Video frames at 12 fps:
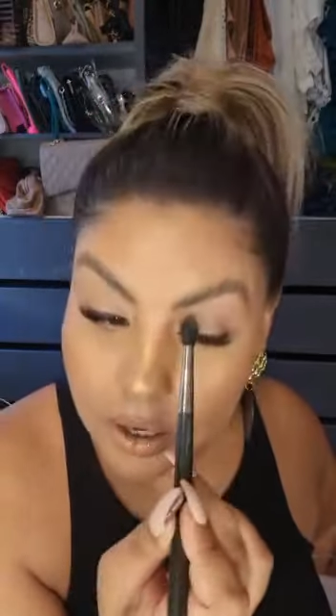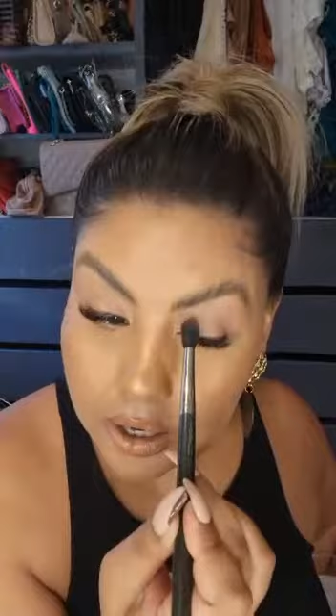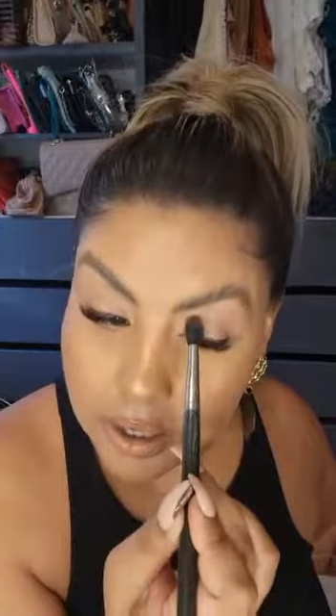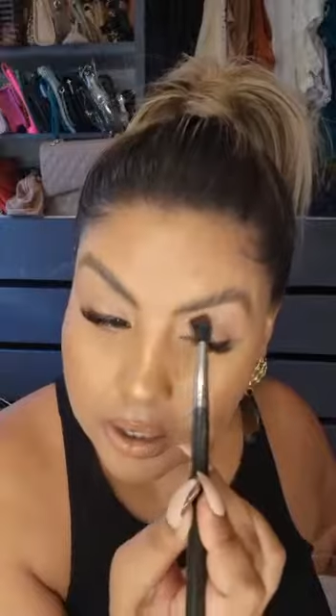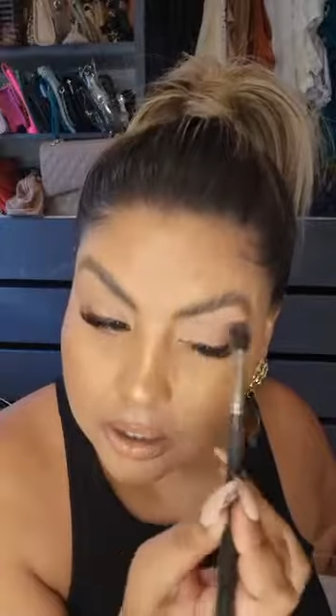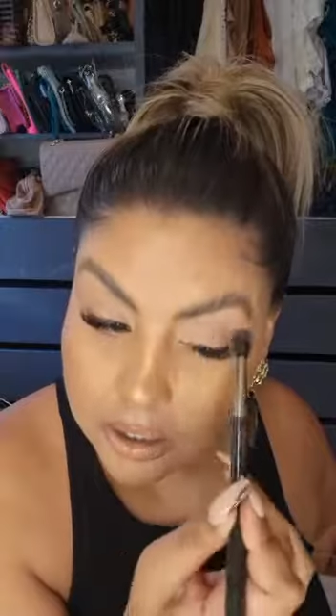
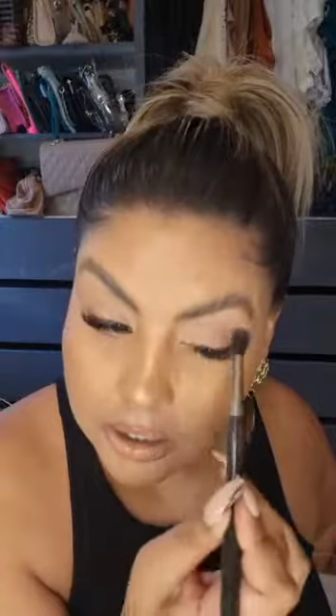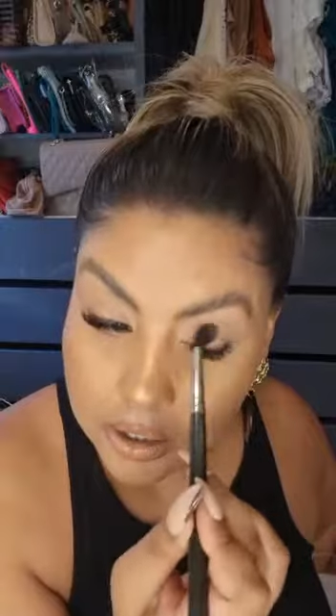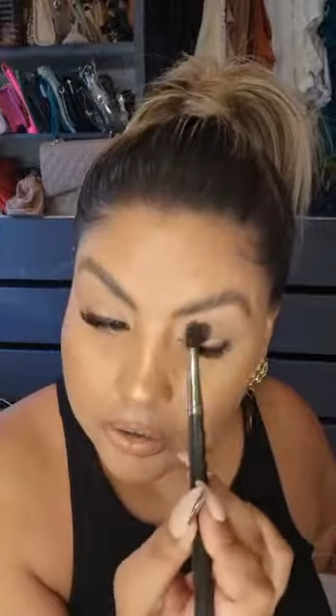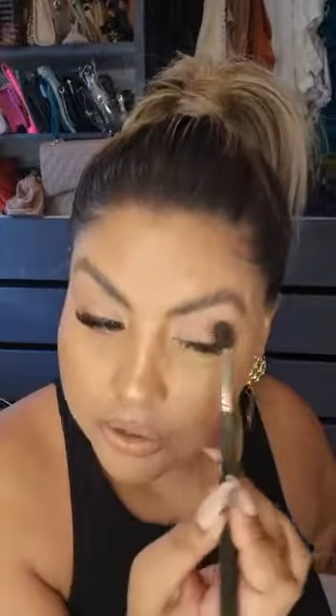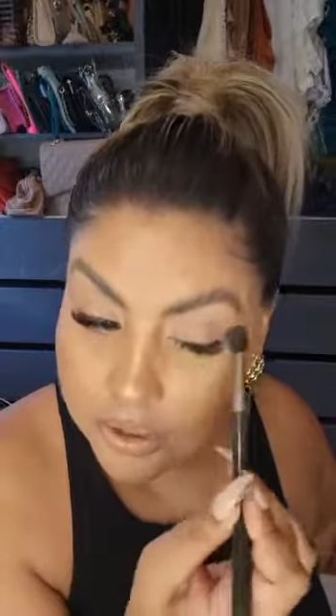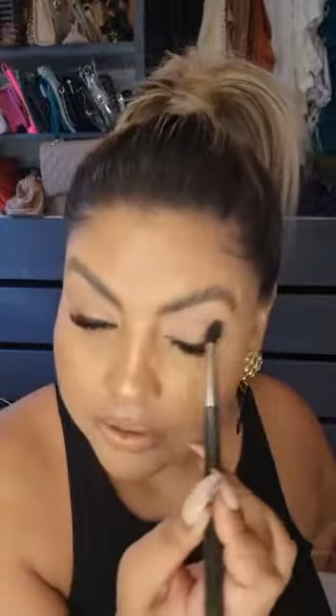in the
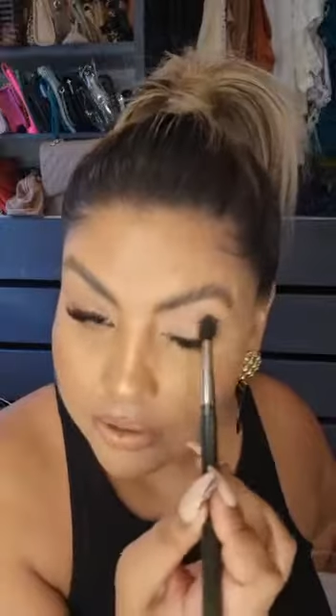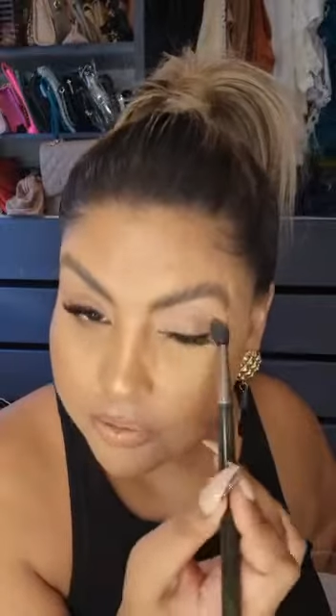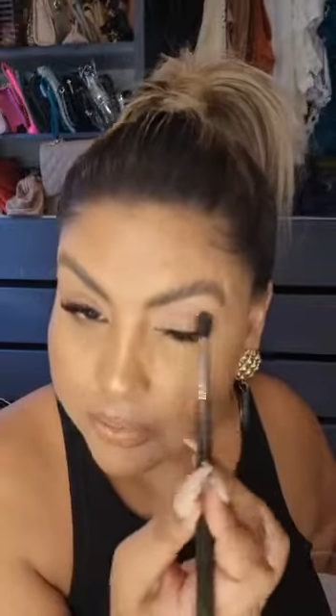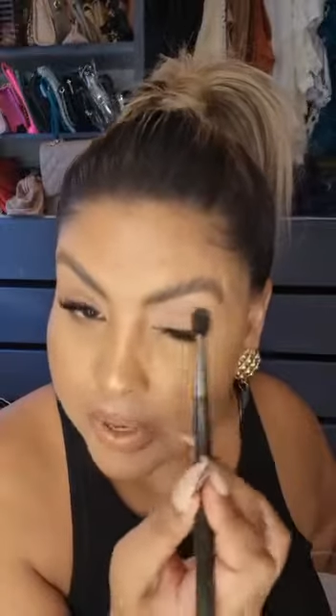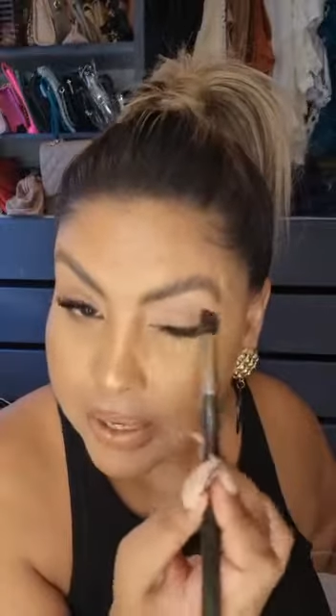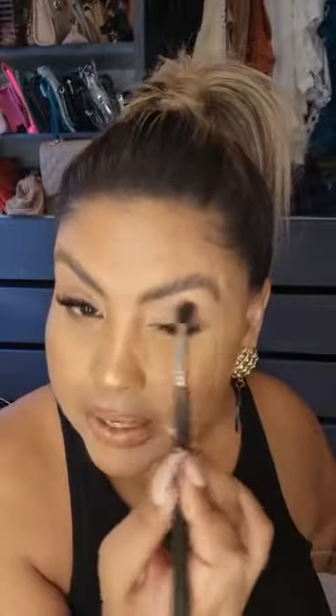crease of
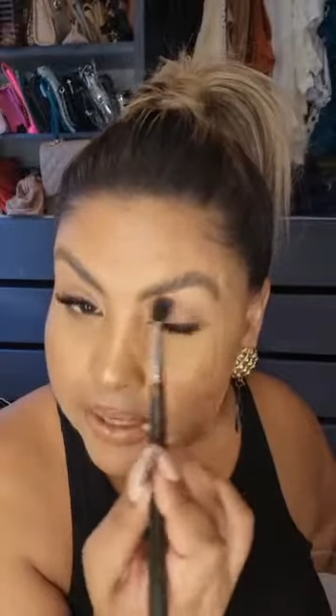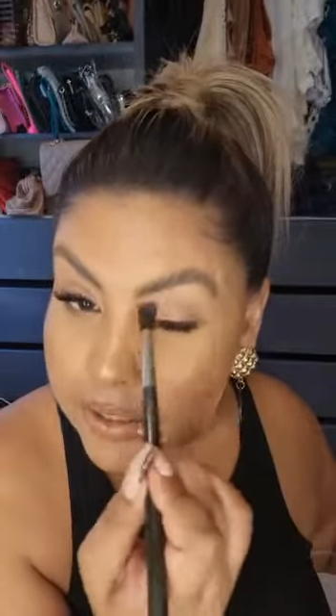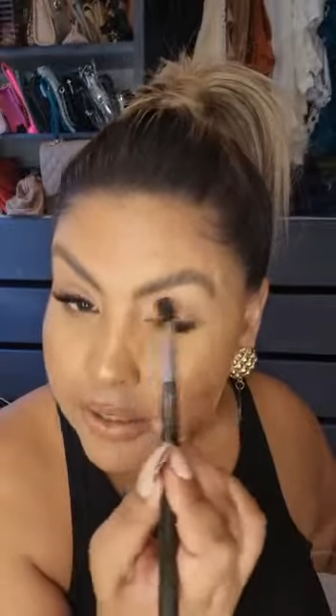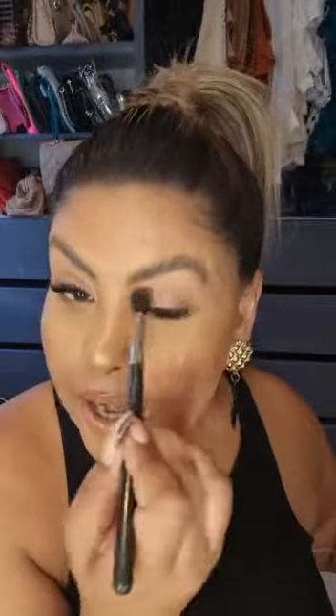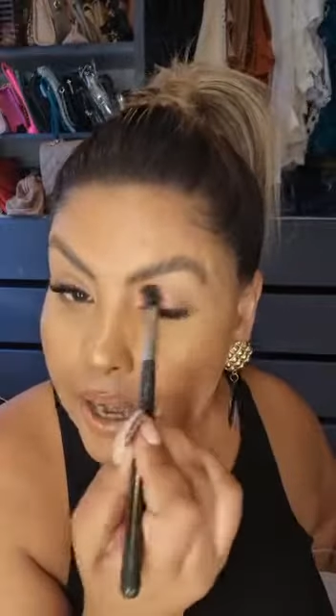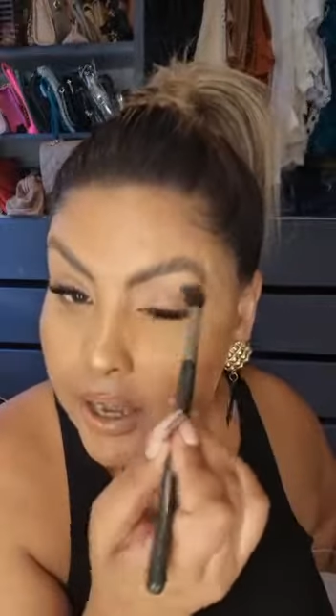my lid,
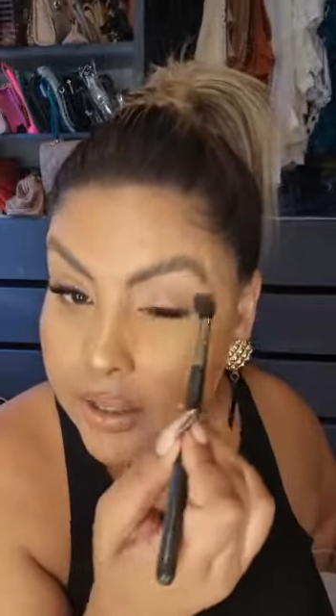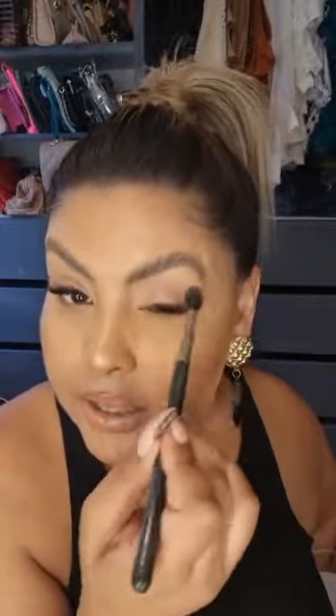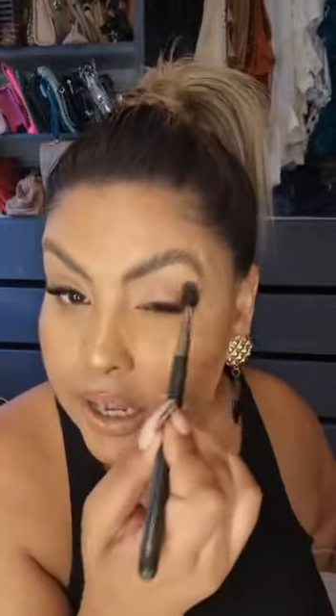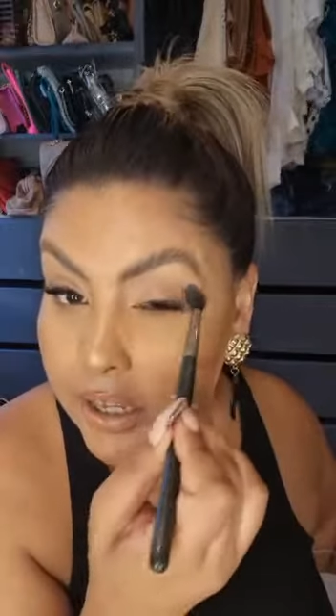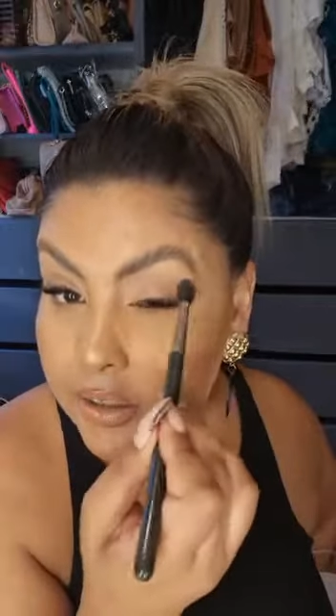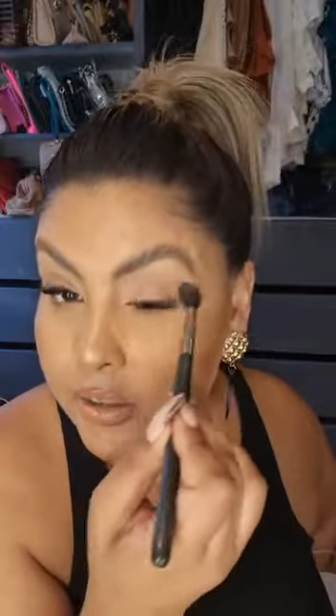and
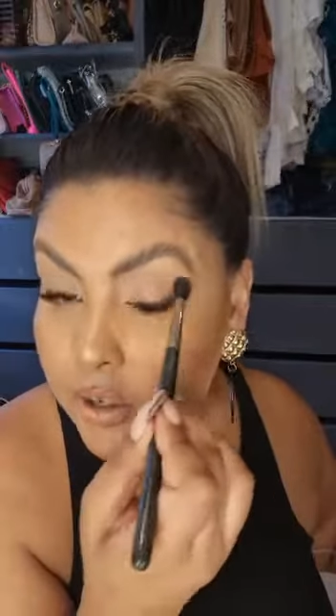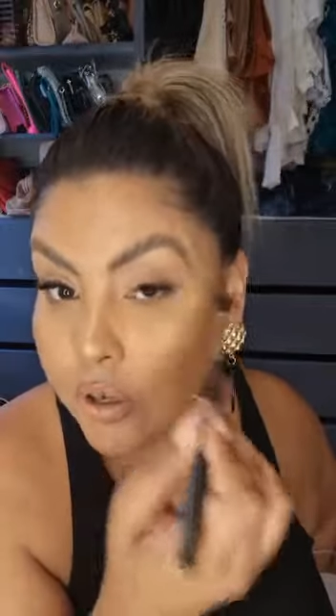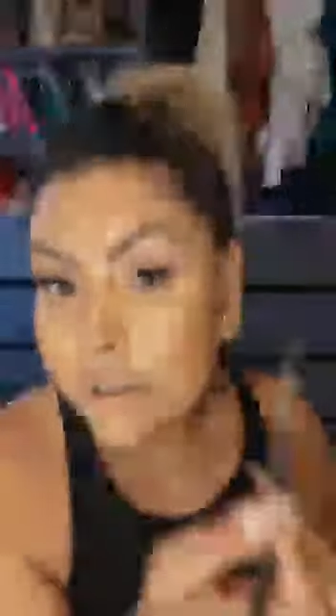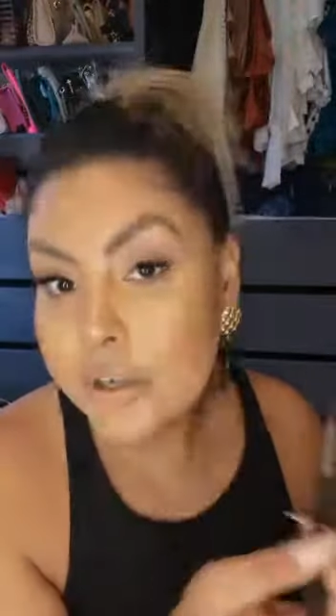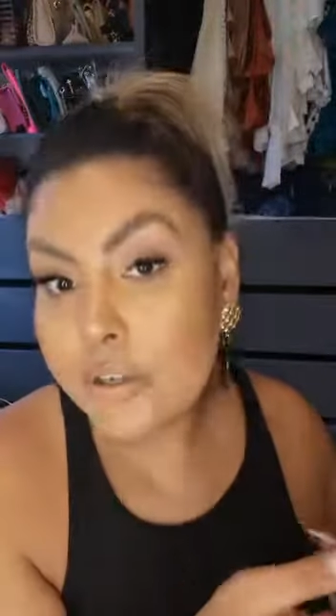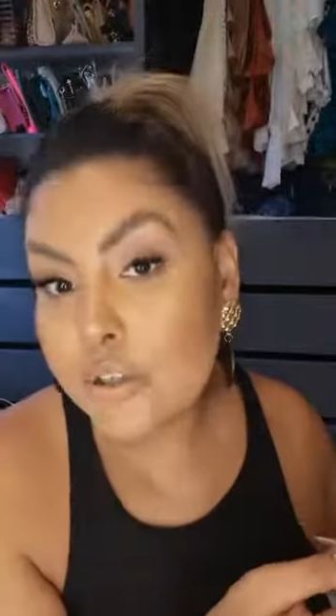that's
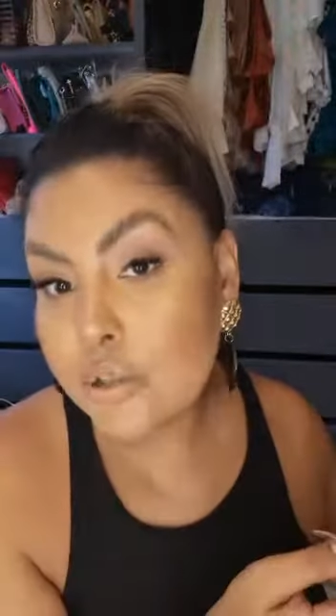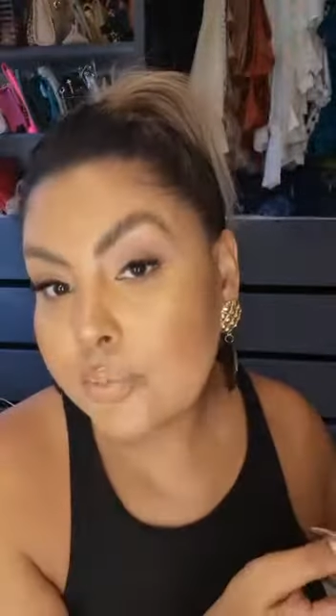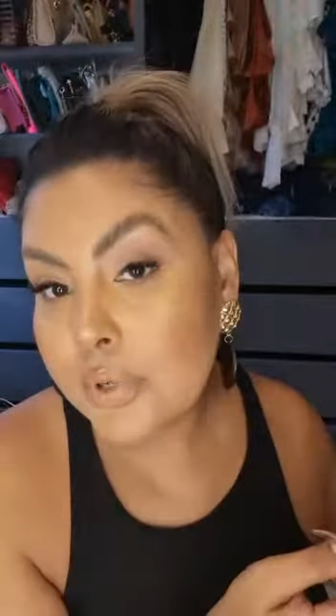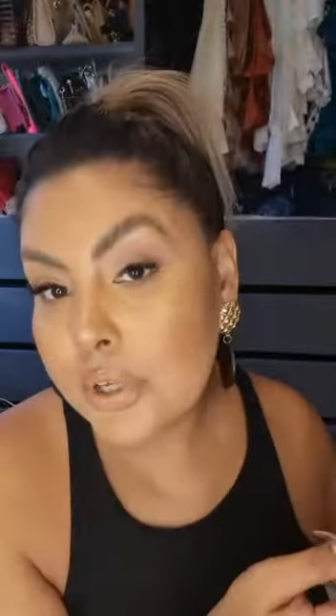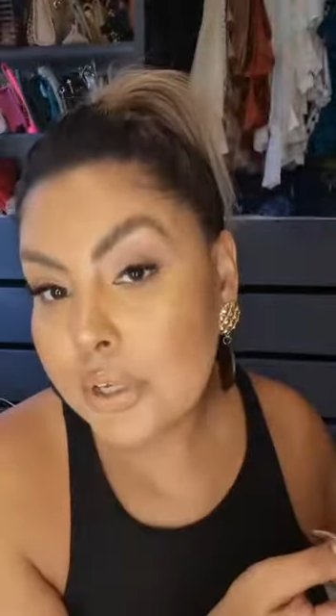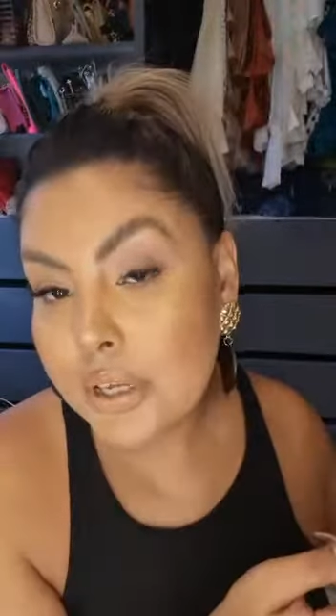going to
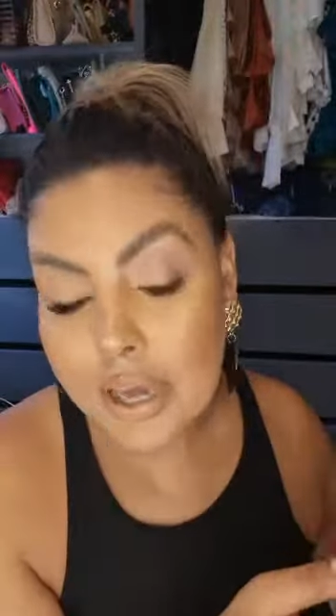be